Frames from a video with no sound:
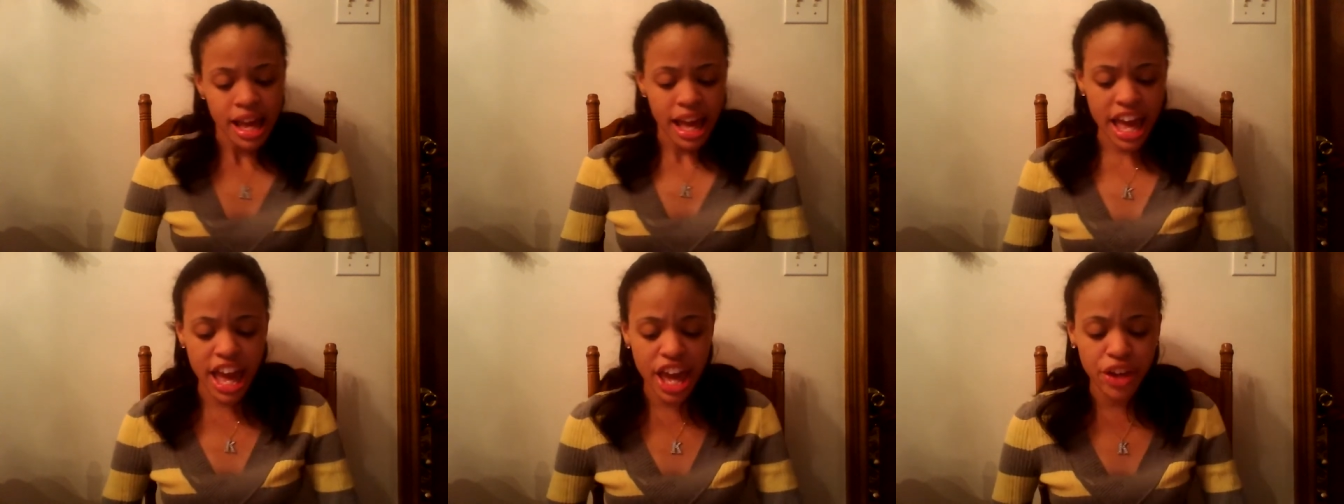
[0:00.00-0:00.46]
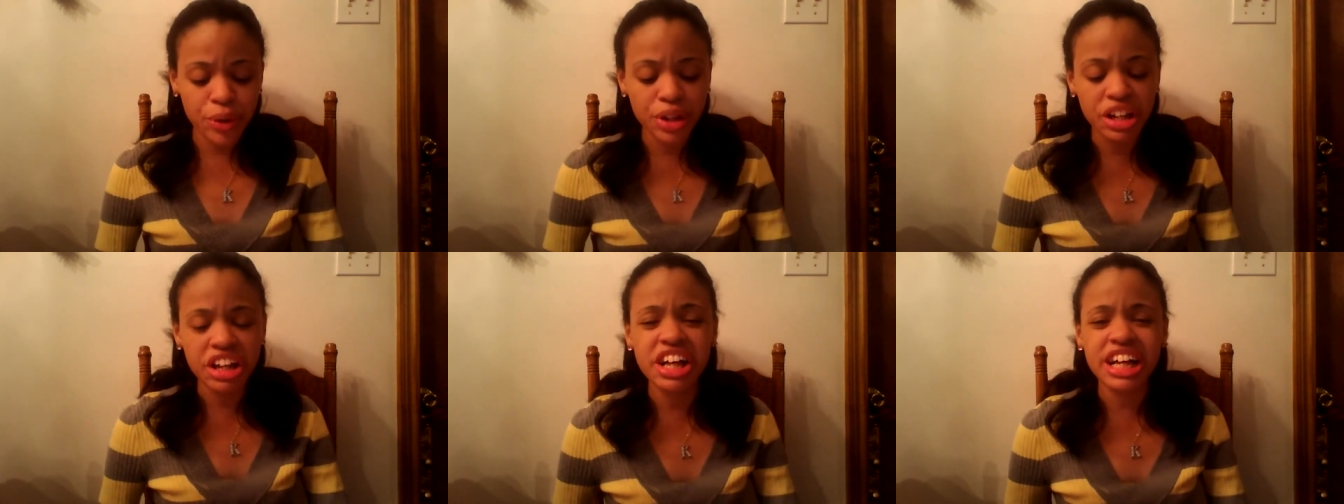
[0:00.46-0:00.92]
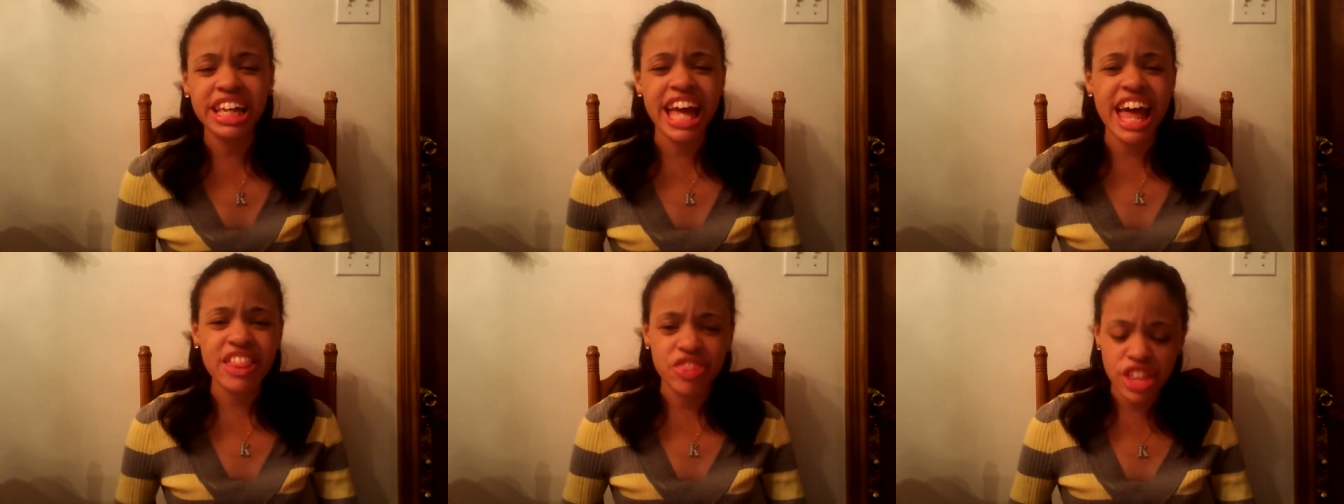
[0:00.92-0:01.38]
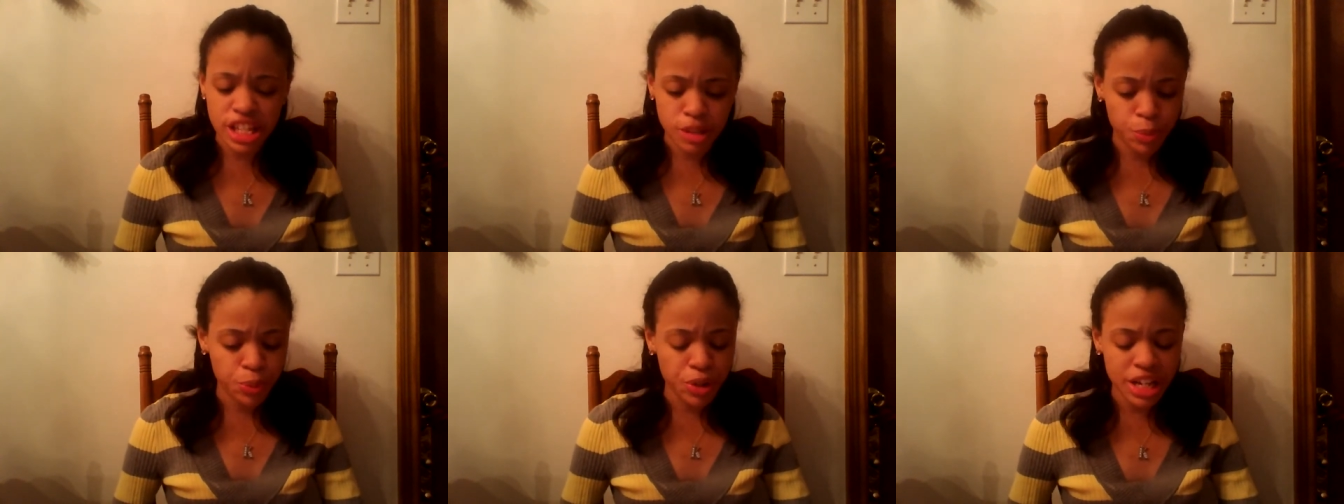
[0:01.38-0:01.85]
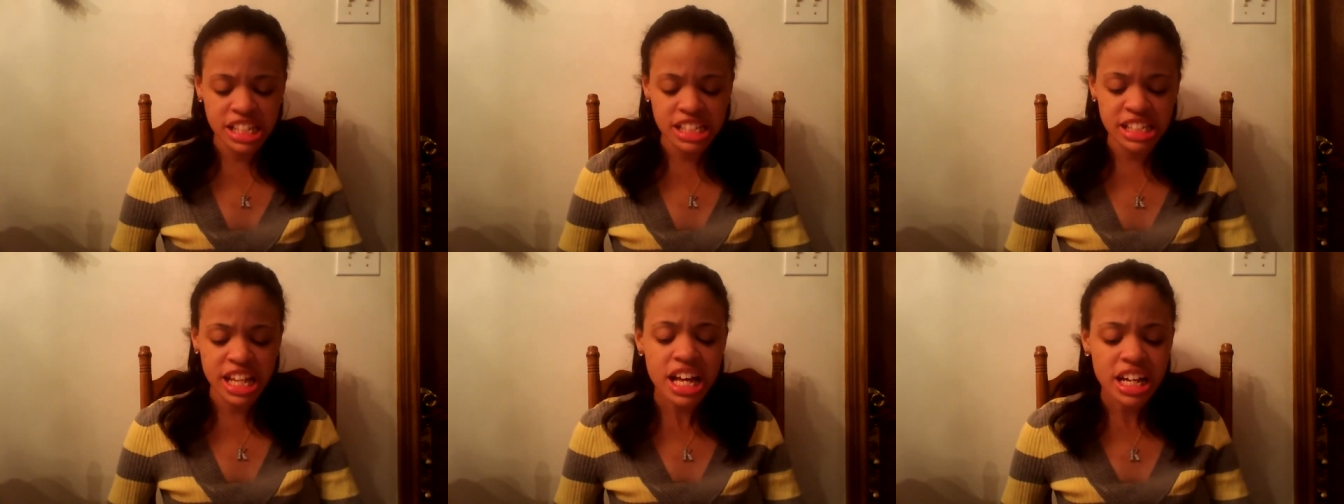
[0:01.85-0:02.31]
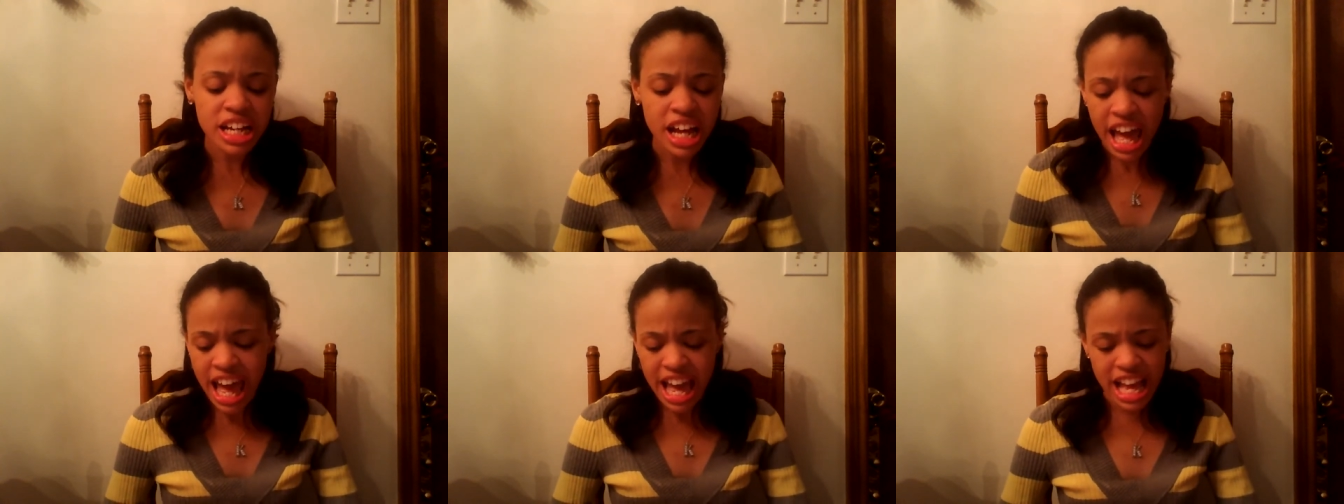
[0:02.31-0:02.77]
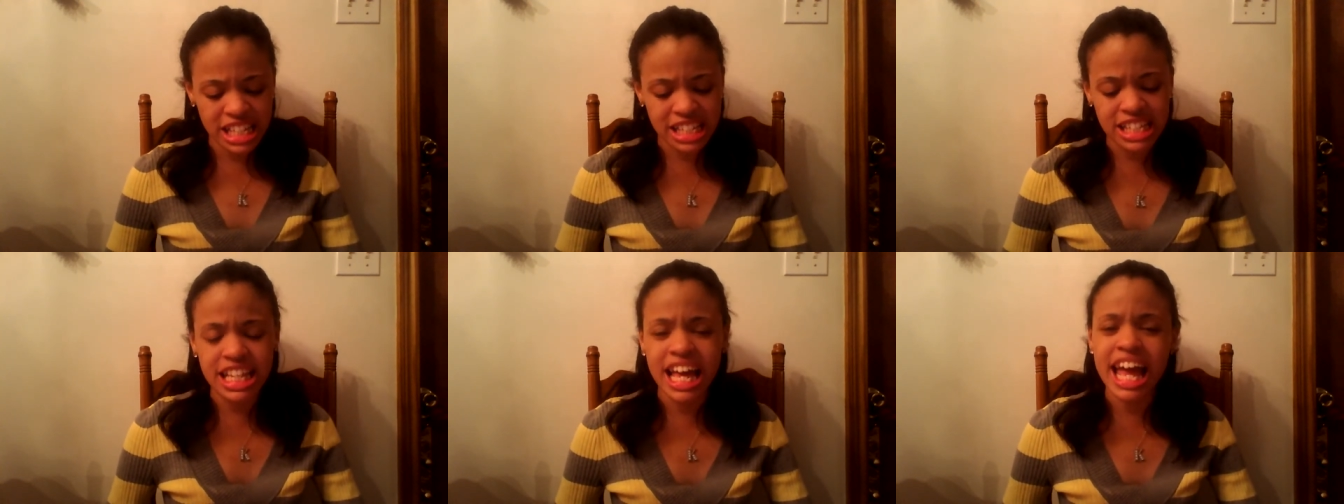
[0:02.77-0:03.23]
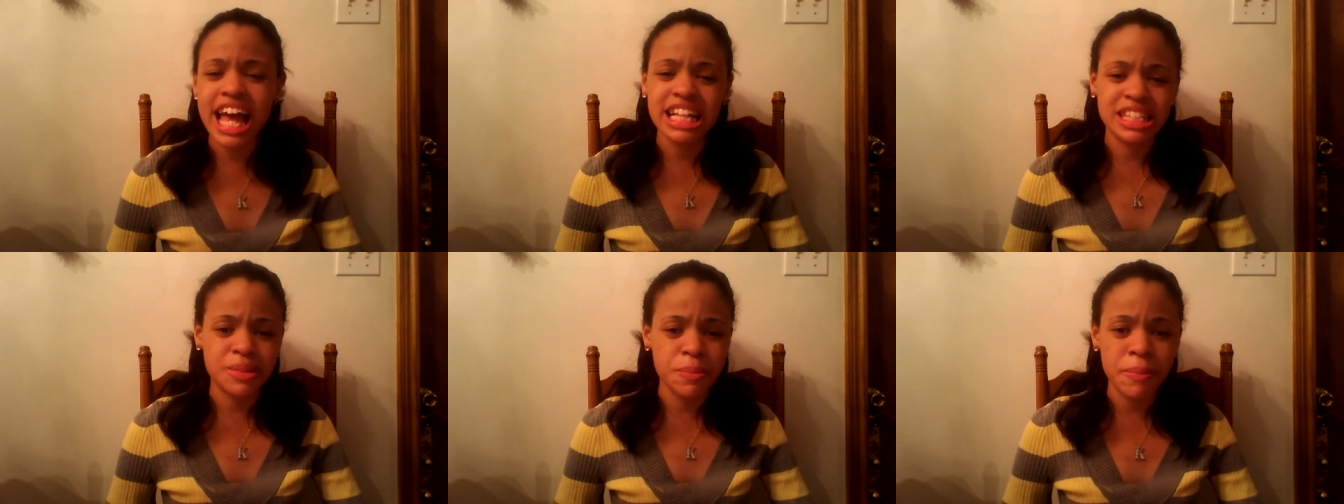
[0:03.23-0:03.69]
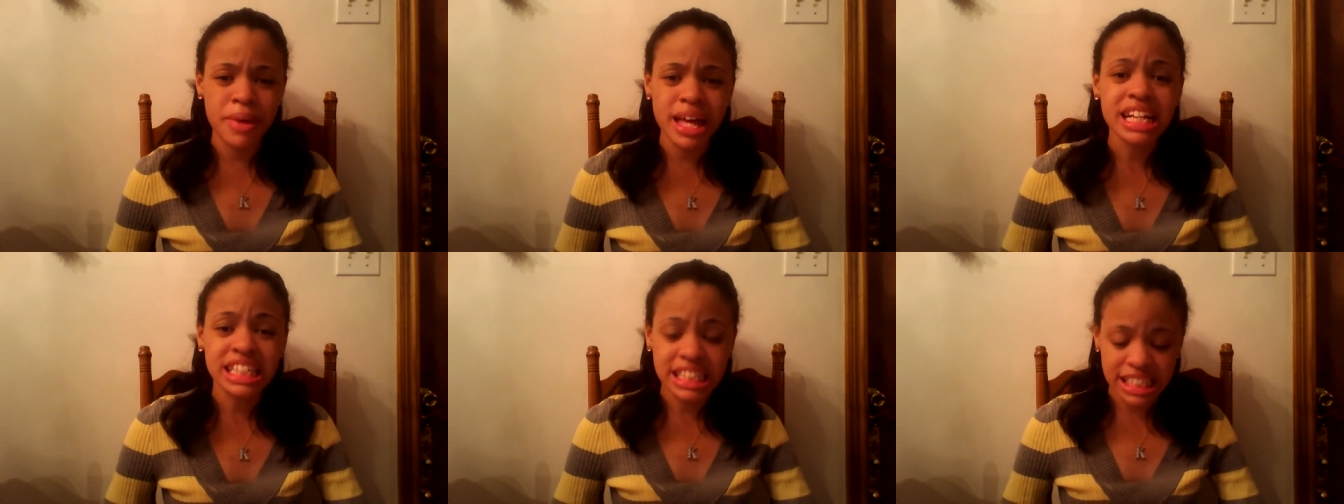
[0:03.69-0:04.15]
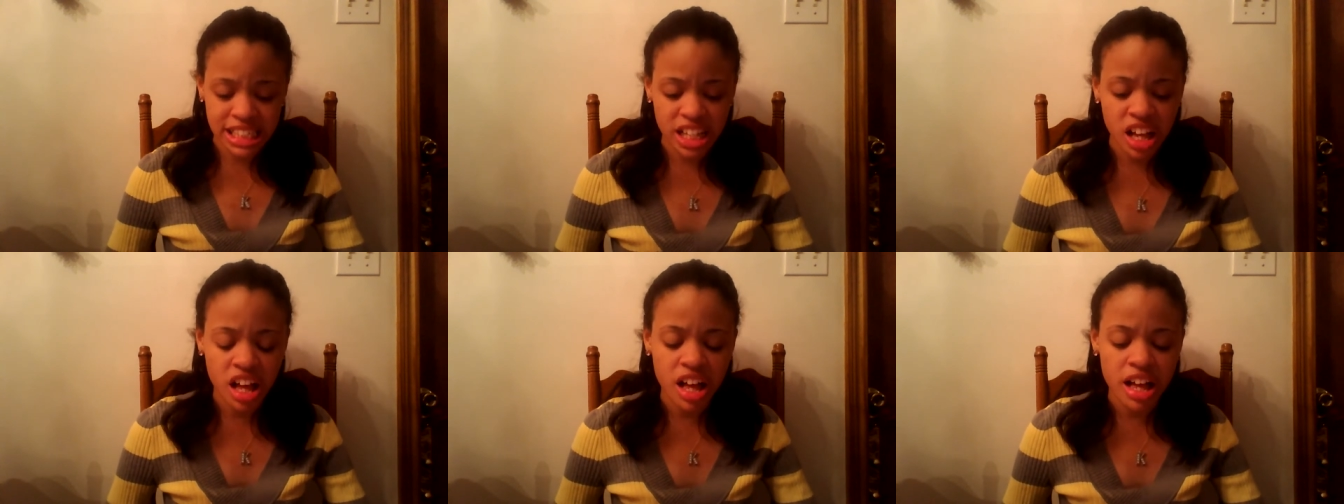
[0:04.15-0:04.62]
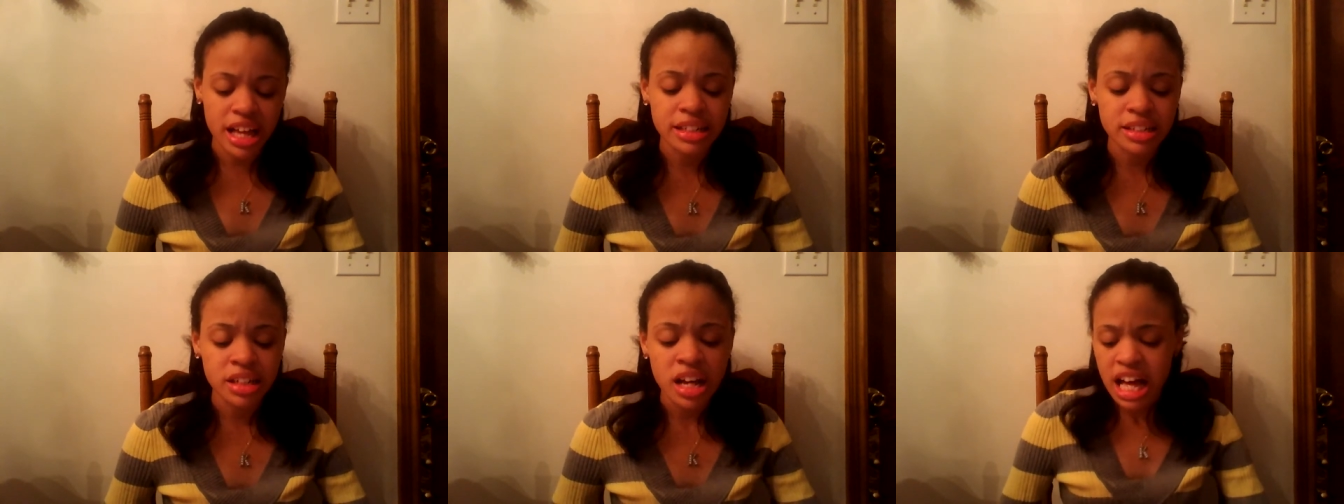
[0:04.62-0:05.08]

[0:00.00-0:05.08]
and you look at this prisoner and say to me, son,